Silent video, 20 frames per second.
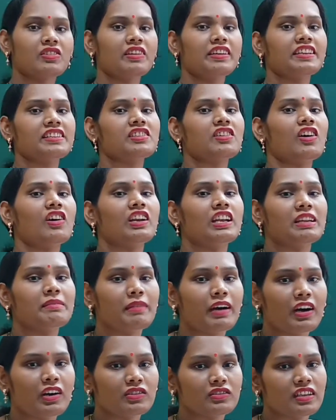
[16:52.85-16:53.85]
it is all
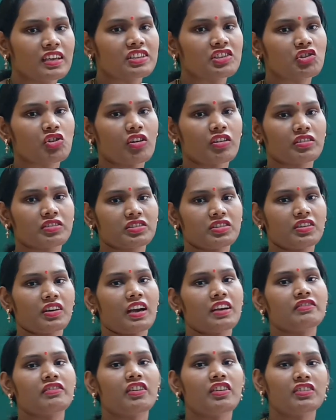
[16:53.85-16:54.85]
about the structure
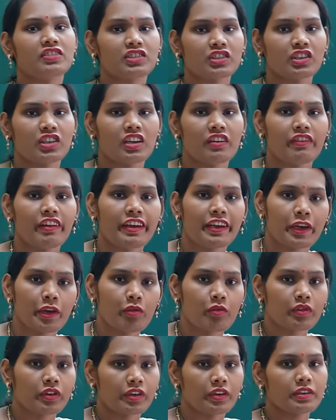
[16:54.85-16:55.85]
and function of a
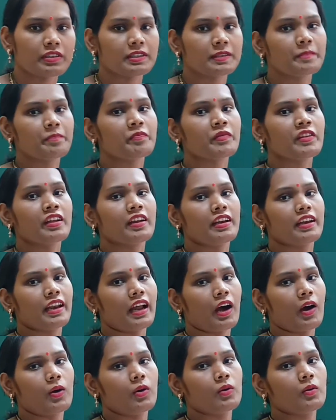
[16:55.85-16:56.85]
nucleus.
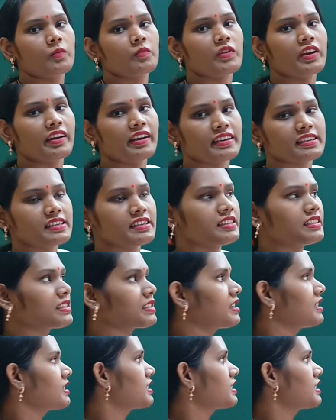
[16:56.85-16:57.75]
Now let's discuss